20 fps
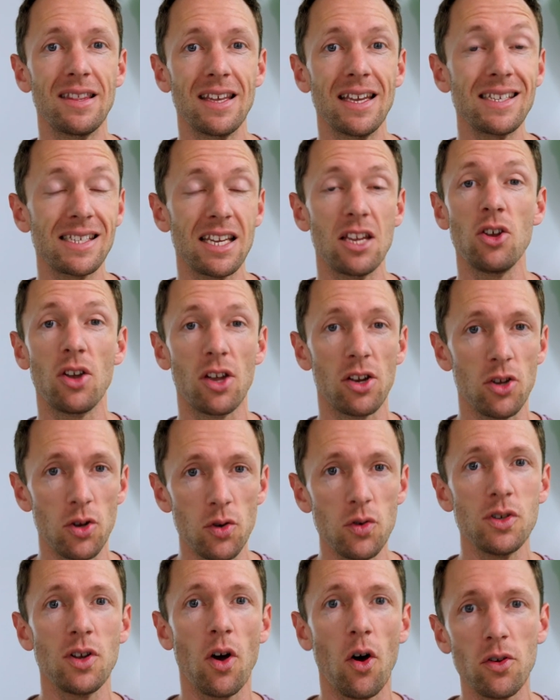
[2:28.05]
things that you can
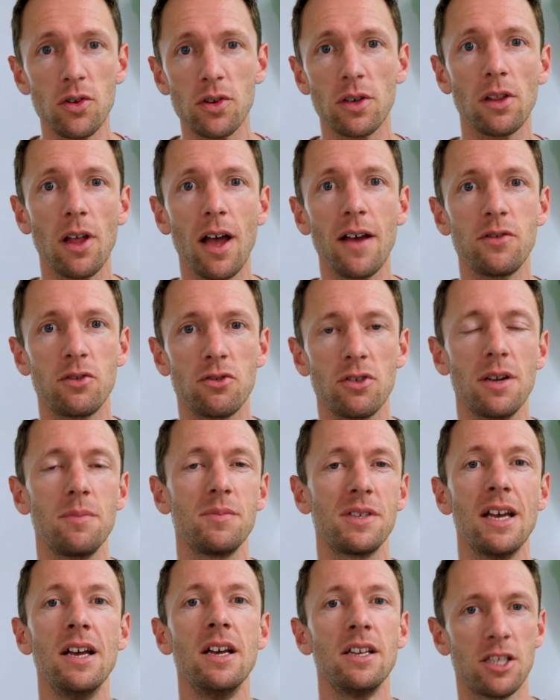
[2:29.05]
use on your live
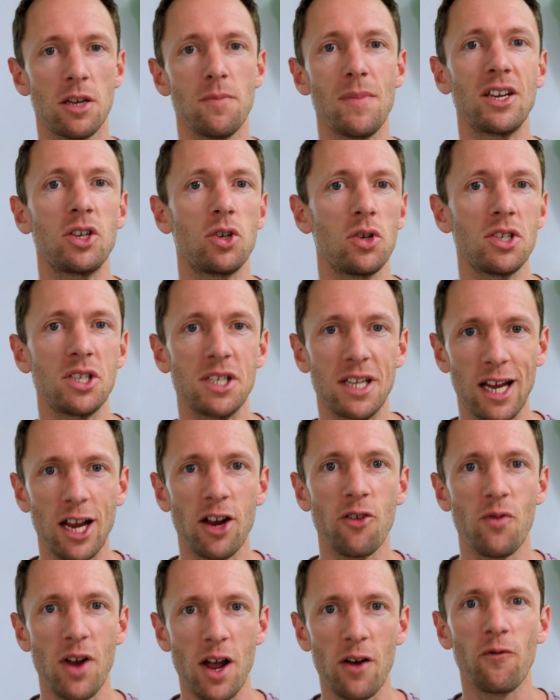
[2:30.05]
streams, so make sure you're
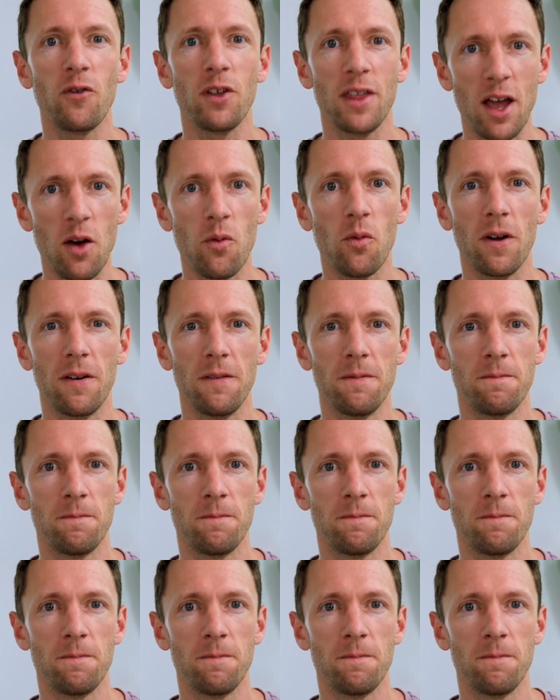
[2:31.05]
sticking around for that one.